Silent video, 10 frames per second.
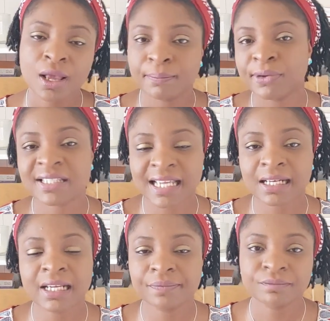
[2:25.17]
But
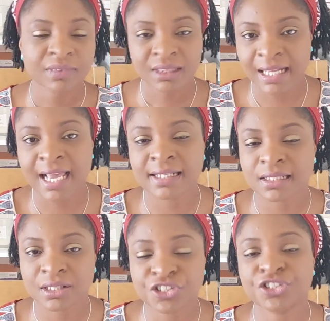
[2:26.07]
sadly, that is
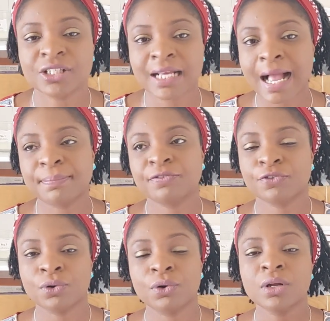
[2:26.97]
the teaching cap
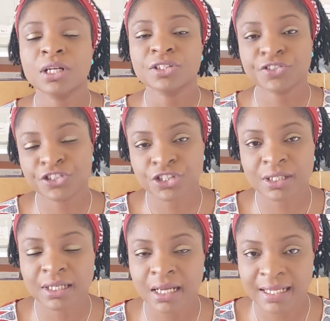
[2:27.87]
for
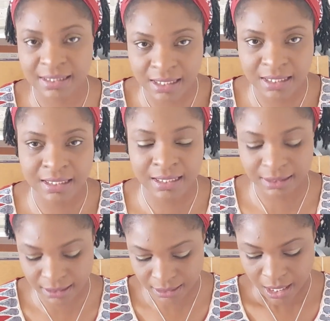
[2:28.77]
teaching
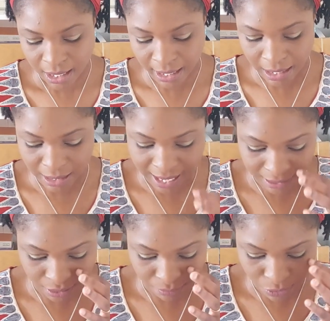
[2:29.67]
assistants
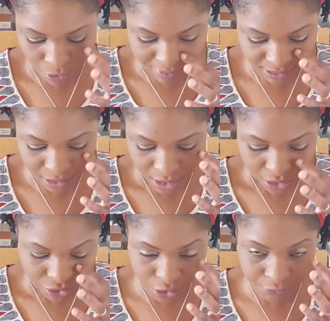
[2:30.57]
at the moment.
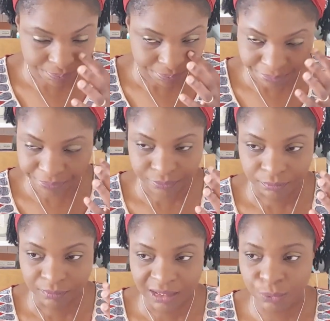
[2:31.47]
So
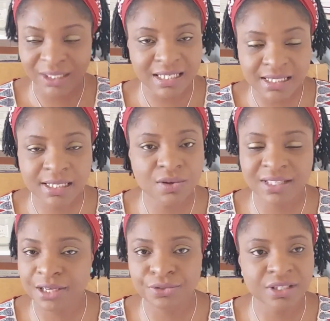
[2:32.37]
what are the skills
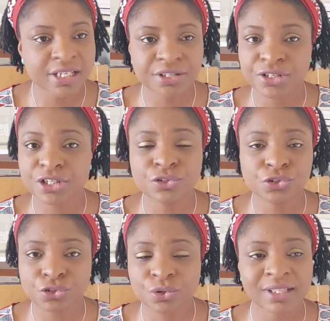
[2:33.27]
that you need? You need to
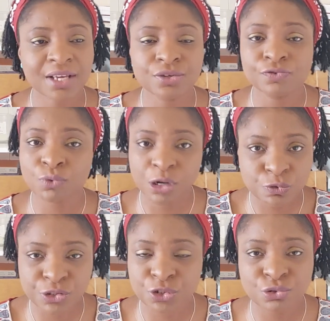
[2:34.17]
show that you've
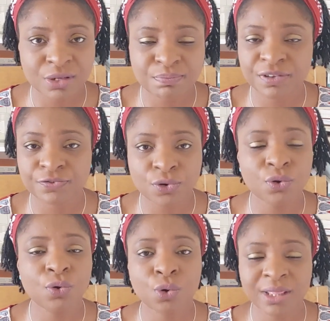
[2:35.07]
worked with children
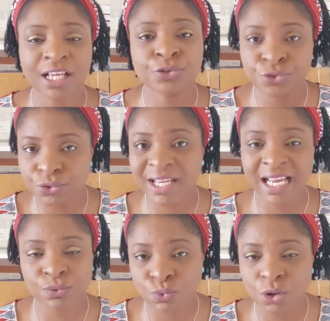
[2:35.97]
before, or that you
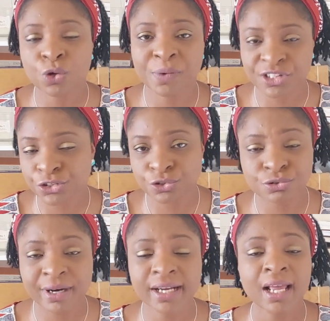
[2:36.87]
can work with
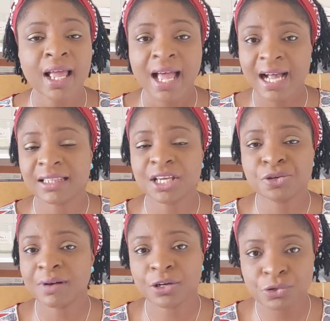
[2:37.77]
children and that
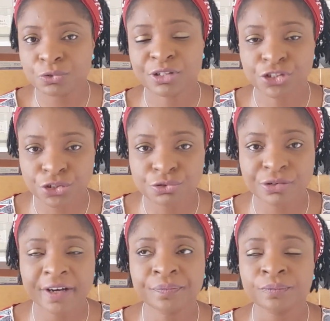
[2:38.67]
you are good with
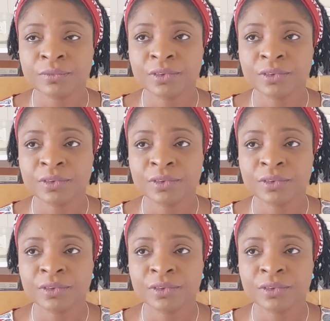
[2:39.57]
children.